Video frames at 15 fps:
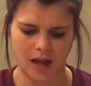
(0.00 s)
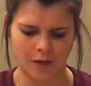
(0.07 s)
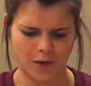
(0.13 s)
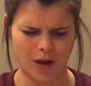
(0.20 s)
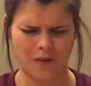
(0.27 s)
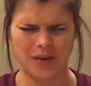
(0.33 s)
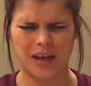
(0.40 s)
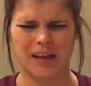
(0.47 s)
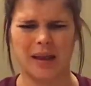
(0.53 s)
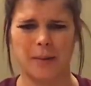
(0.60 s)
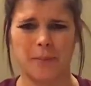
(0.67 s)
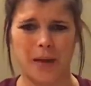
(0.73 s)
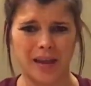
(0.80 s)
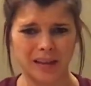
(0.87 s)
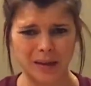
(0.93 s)
If you have any
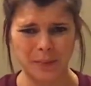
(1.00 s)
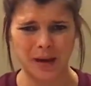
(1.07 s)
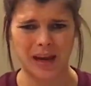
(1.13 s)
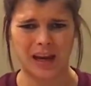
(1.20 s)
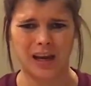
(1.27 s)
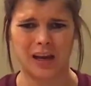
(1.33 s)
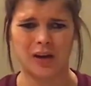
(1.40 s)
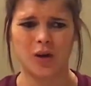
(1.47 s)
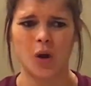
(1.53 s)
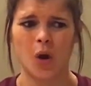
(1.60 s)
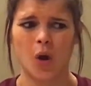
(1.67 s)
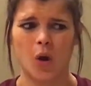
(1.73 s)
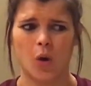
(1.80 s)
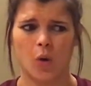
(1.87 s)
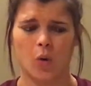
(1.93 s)
like belly pain
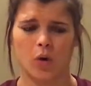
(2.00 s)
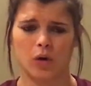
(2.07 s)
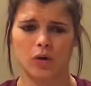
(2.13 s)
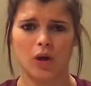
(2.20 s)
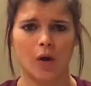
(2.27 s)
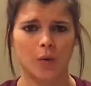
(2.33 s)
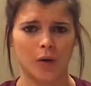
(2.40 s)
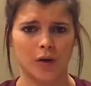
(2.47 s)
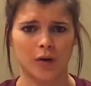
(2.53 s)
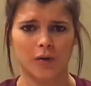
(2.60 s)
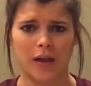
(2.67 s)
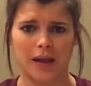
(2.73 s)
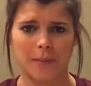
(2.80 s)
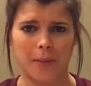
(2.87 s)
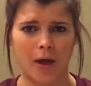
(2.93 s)
or lower
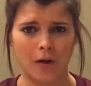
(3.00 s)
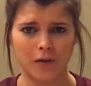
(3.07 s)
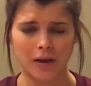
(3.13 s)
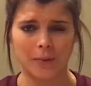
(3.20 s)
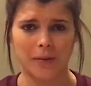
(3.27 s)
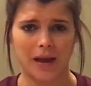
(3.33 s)
like pelvic